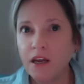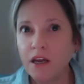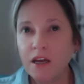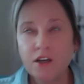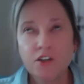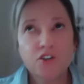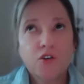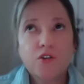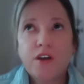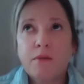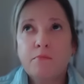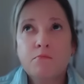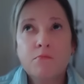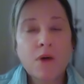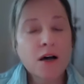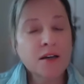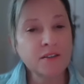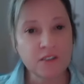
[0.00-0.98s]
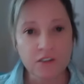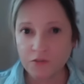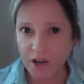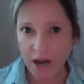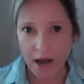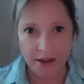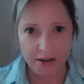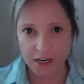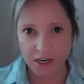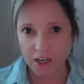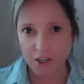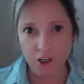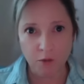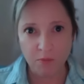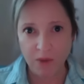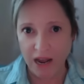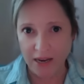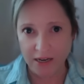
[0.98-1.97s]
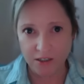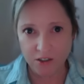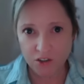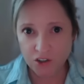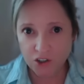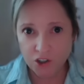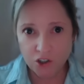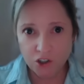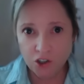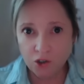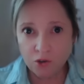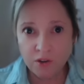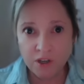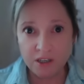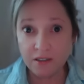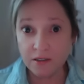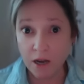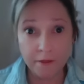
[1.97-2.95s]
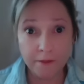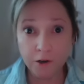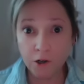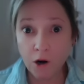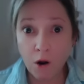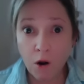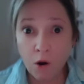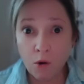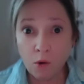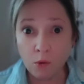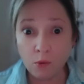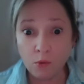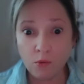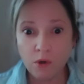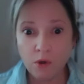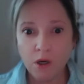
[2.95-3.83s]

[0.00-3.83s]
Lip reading: so they must have got it in their minds to do this on their own.